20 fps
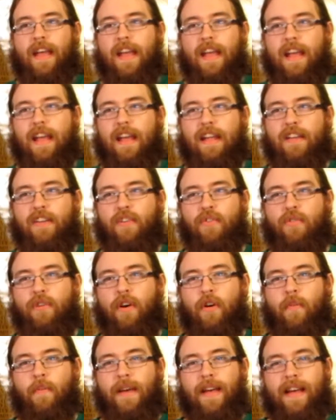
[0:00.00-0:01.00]
And you
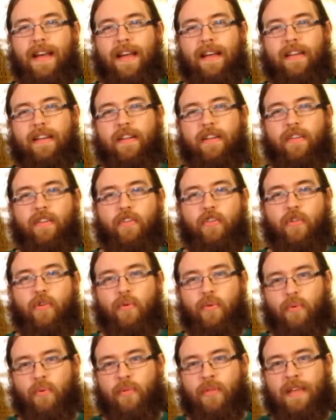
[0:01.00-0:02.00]
go back
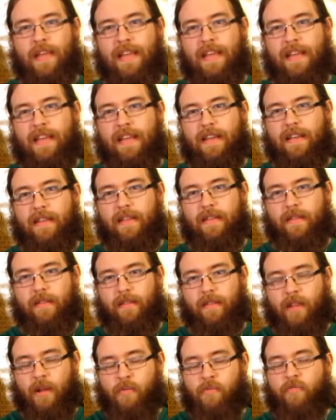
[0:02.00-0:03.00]
to the
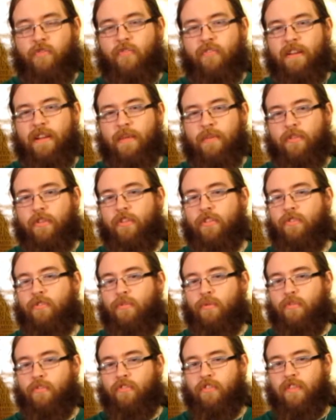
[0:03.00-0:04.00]
lone tree with the two
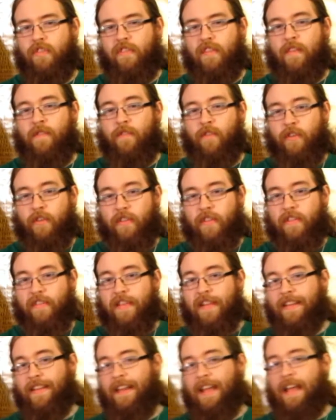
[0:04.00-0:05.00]
torches, if you're in the
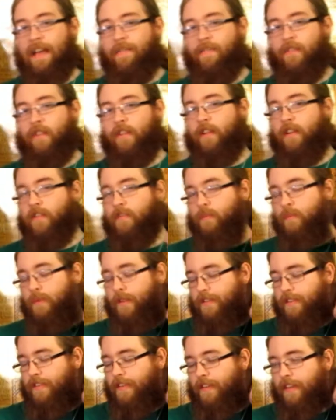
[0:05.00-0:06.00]
second half of the Lost
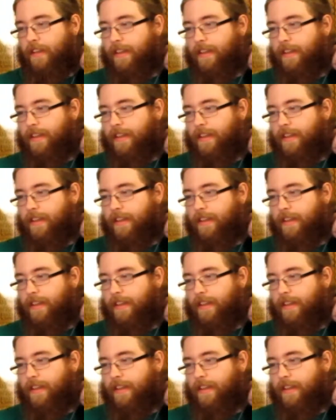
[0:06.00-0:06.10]
Woods.